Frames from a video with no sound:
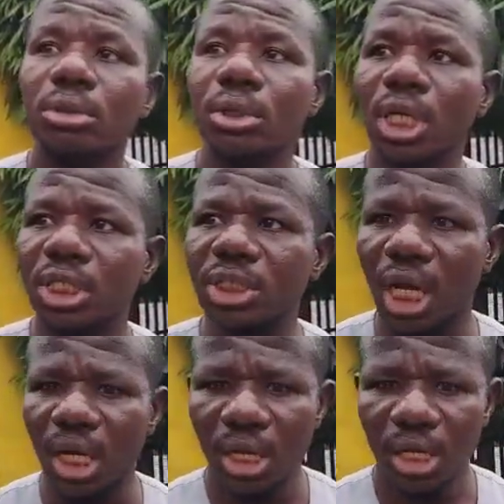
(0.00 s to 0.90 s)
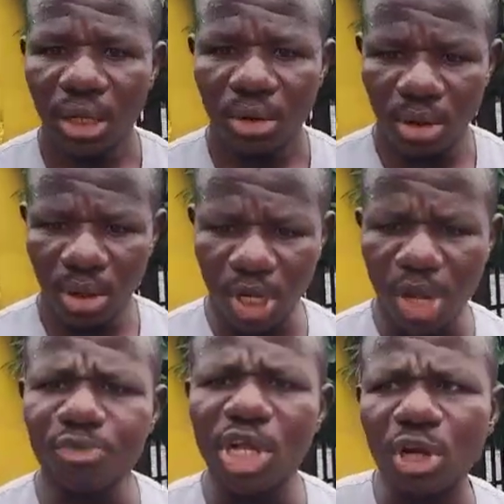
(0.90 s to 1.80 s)
You understand?
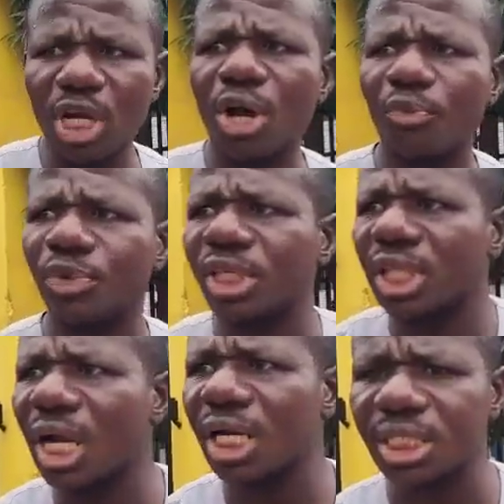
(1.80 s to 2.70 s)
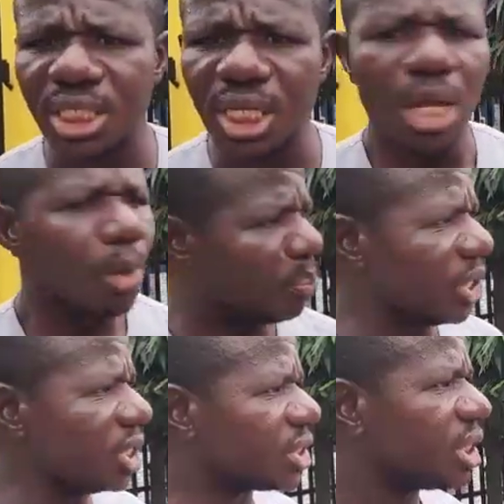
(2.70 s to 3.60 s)
If you're talking of integrity,
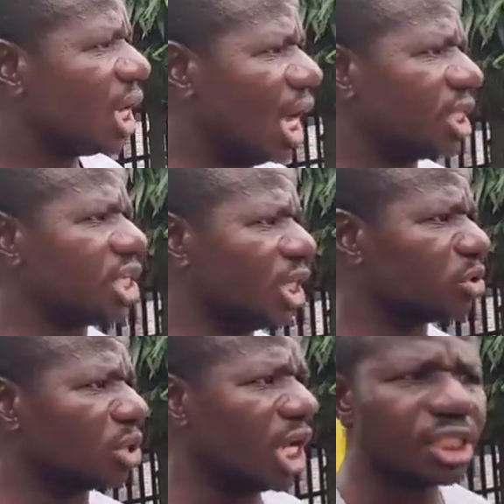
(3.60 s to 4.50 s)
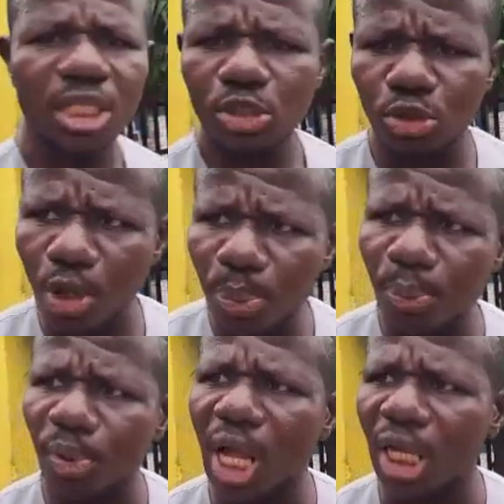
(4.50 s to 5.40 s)
peace, and gentleness, you talk
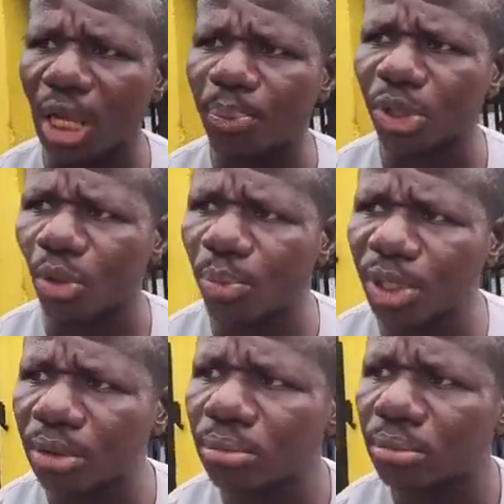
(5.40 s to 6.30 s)
people like Peter Obi.